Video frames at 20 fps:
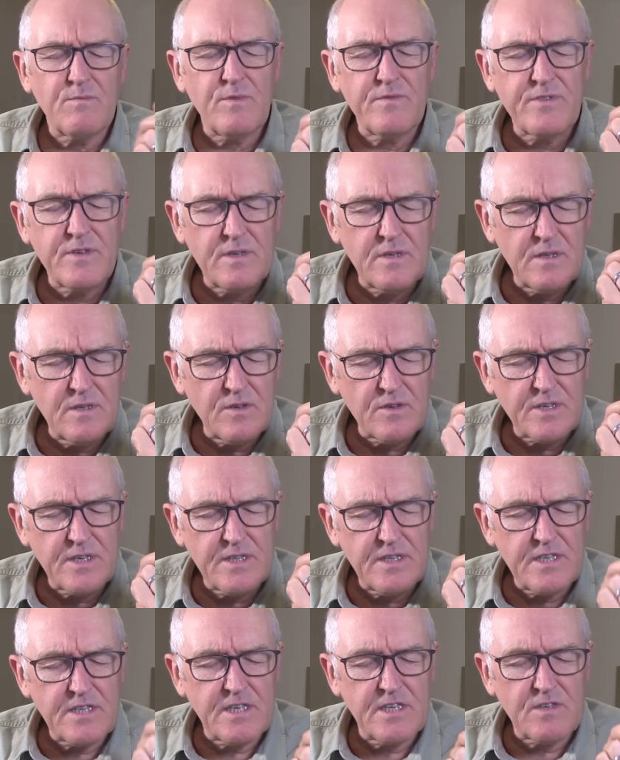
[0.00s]
We've looked at
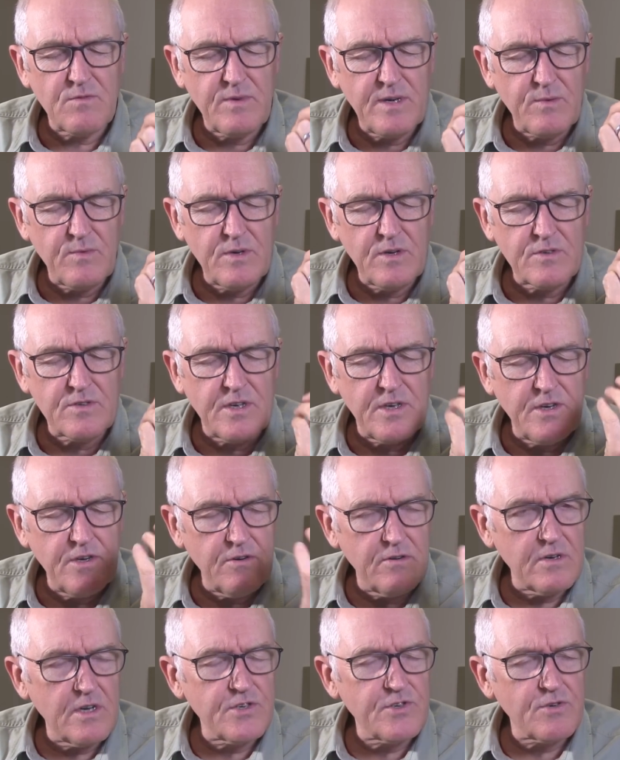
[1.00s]
this week. We looked at
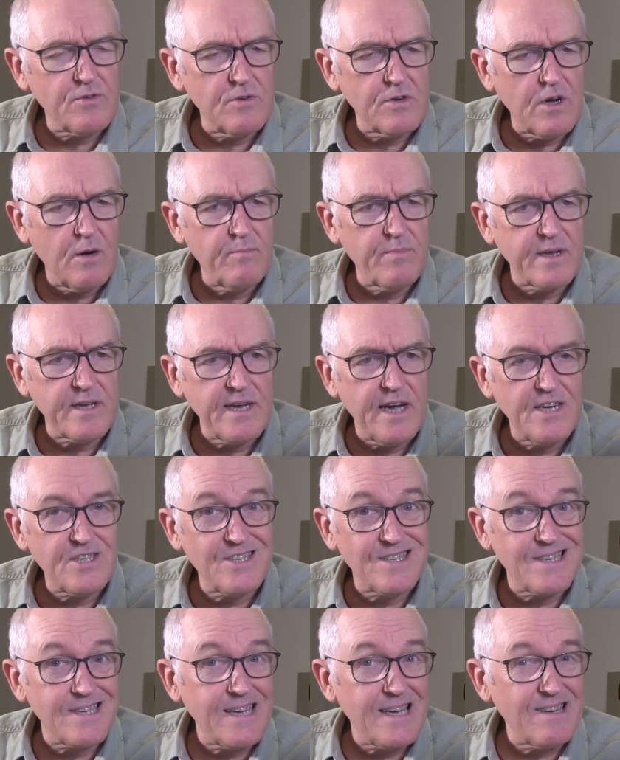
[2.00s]
neurological
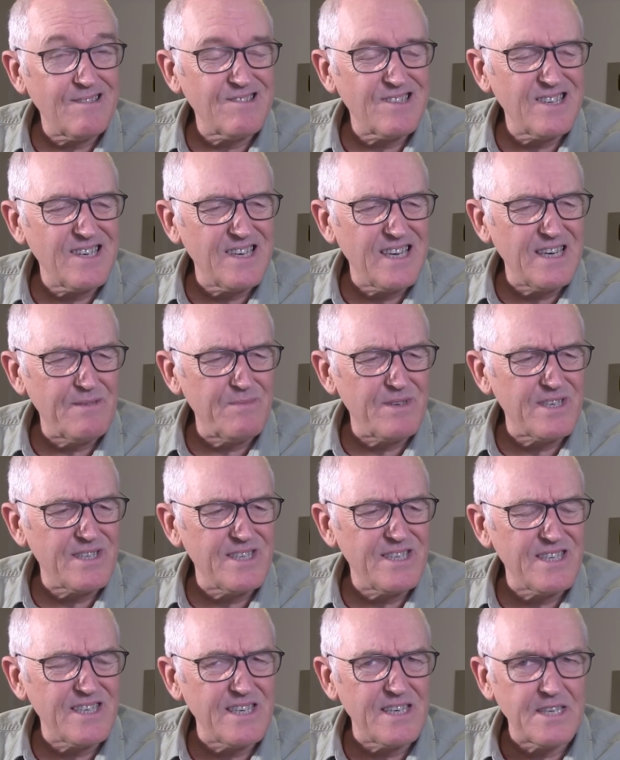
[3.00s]
complications and Alzheimer's
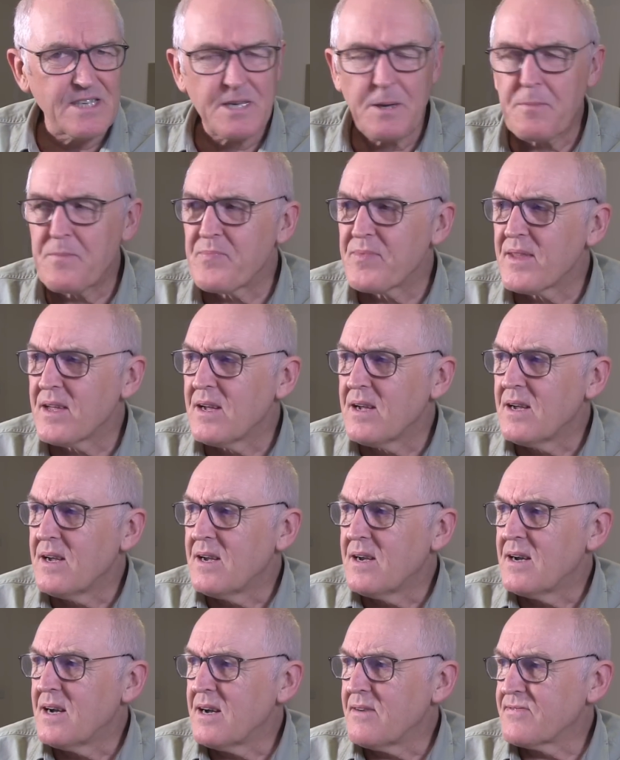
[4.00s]
disease
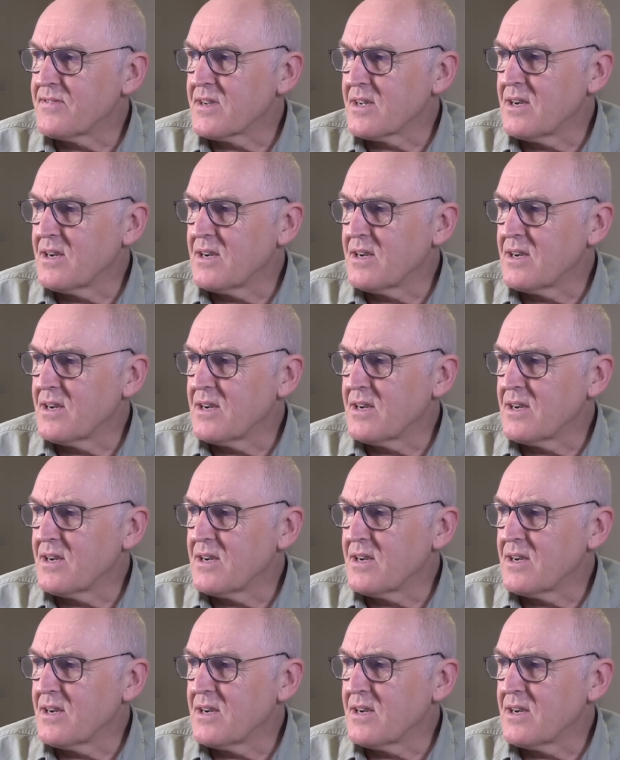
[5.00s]
after